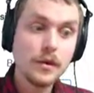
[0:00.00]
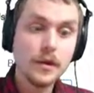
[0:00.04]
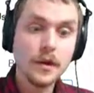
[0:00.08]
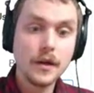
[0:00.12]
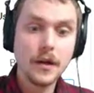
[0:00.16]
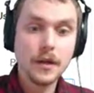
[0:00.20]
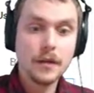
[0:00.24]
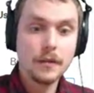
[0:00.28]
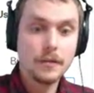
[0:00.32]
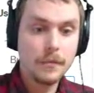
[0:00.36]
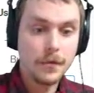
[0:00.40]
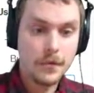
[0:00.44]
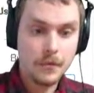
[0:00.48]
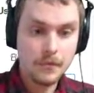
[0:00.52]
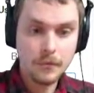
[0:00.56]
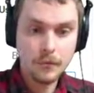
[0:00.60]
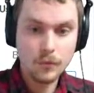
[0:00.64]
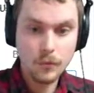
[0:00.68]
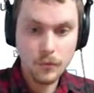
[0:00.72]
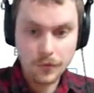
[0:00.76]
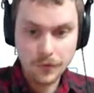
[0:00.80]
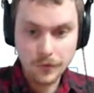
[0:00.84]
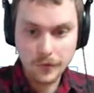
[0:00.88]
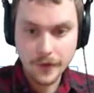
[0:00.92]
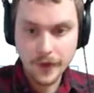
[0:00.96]
Um, but
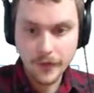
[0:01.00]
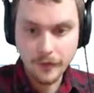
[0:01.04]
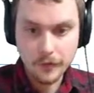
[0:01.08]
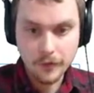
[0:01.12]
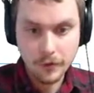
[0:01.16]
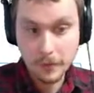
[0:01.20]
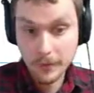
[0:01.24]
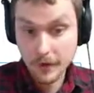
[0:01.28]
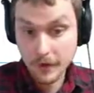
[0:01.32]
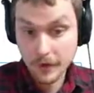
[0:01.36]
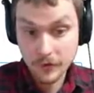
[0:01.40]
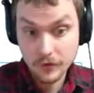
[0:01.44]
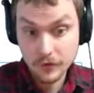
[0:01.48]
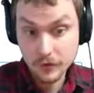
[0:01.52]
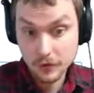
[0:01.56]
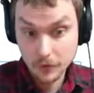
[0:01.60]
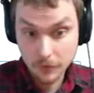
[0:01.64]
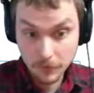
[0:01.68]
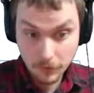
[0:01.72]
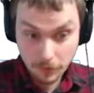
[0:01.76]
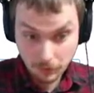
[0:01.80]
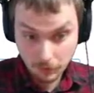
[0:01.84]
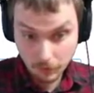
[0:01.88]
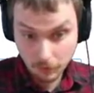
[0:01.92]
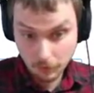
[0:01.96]
with the live stream, I actually
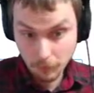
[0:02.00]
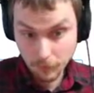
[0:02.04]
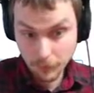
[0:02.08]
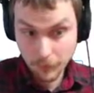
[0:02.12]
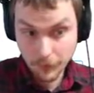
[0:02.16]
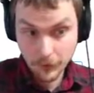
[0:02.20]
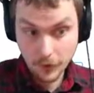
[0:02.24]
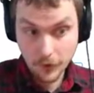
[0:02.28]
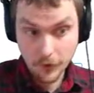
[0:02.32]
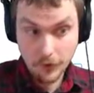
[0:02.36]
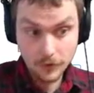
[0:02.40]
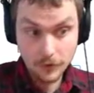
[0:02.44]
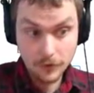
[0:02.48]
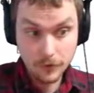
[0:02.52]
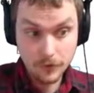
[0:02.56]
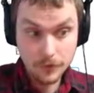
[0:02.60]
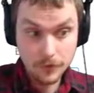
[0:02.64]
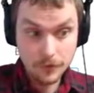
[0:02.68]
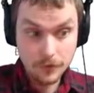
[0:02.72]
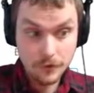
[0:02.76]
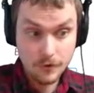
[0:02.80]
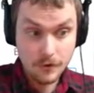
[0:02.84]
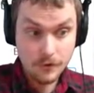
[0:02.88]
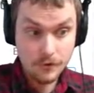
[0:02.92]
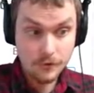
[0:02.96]
wrote the code to
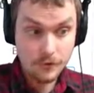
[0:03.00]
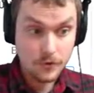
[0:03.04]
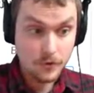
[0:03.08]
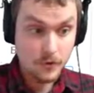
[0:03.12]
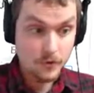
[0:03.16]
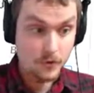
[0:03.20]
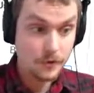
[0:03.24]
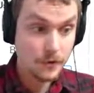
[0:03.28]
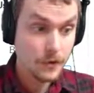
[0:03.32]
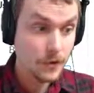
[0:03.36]
generate for it.